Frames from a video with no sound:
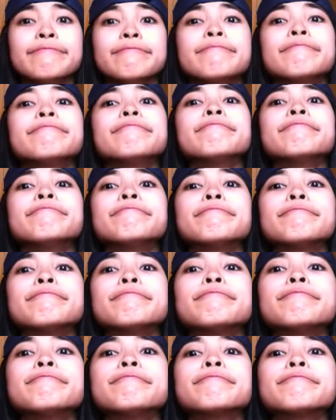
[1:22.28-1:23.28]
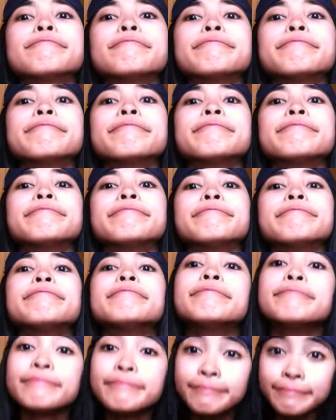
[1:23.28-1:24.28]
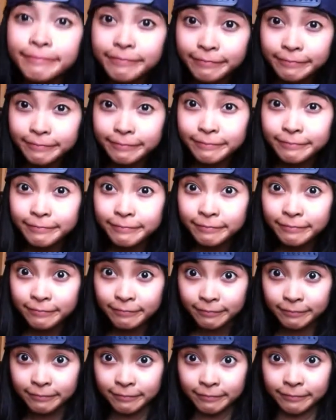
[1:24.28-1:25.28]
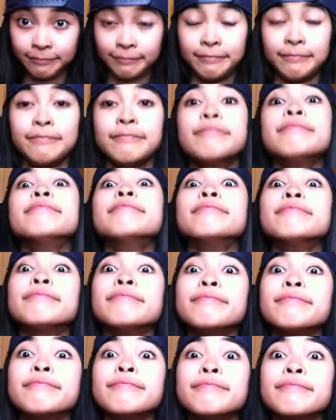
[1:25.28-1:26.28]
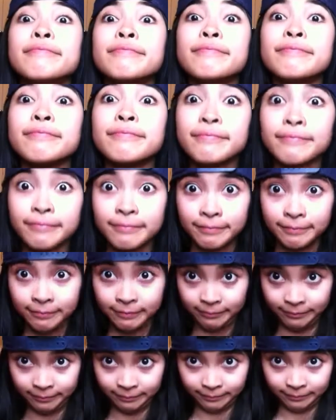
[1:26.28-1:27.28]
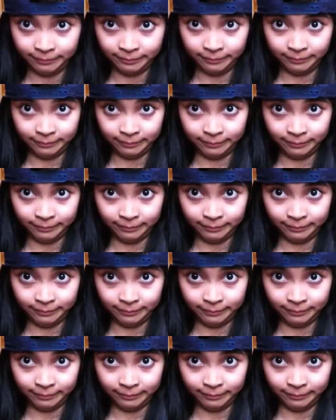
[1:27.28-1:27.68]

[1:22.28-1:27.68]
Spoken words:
Nothing is said.